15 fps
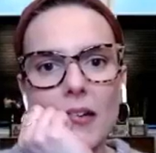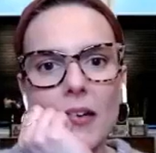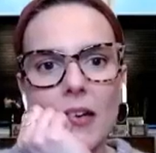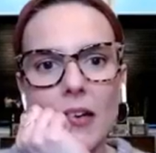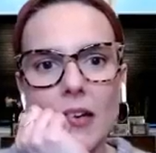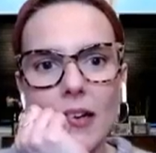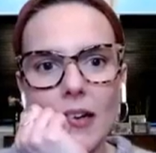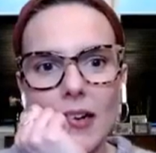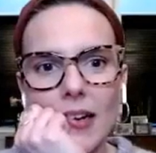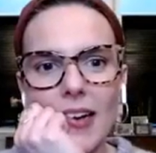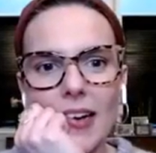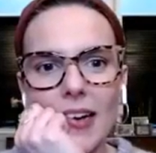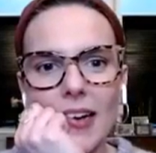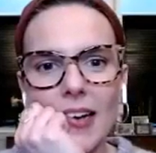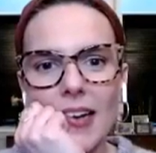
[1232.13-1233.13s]

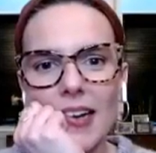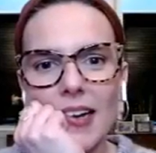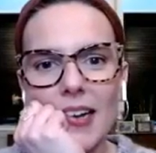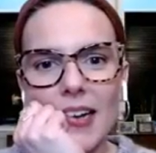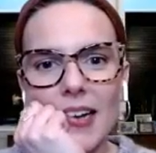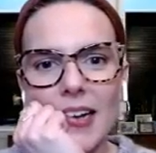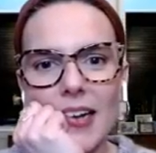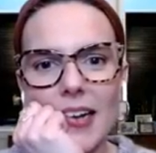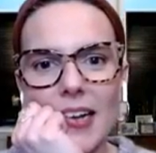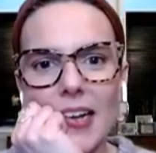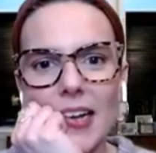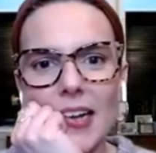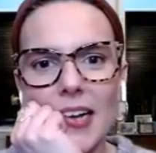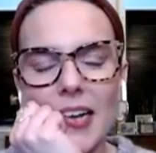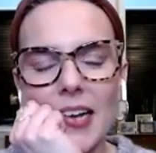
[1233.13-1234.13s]

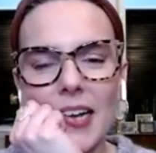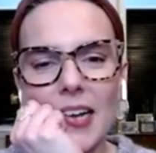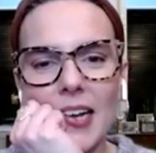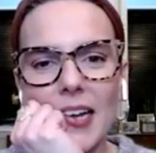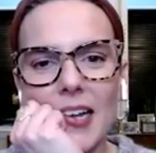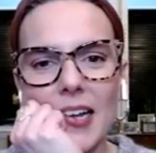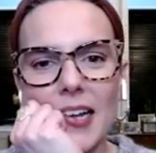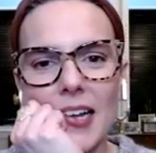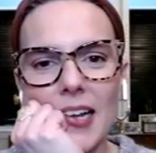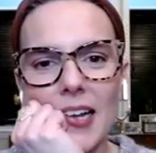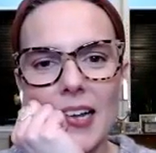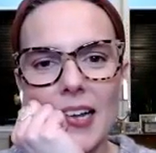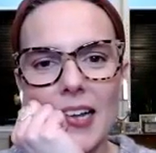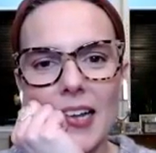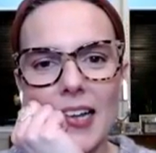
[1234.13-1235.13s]

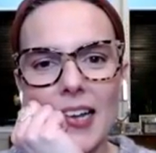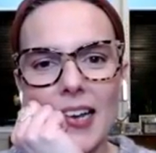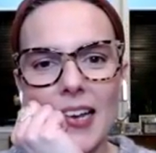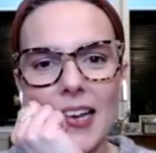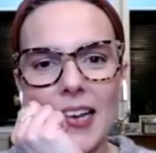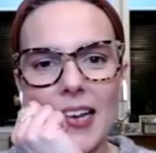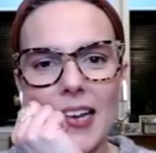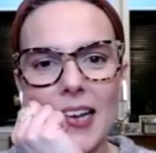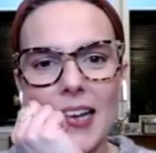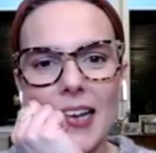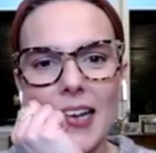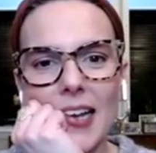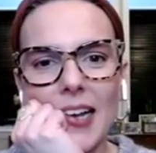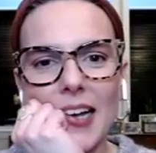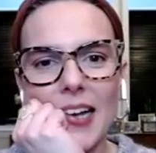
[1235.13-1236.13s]

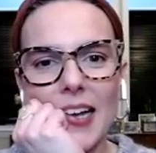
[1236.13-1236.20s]
(not speaking)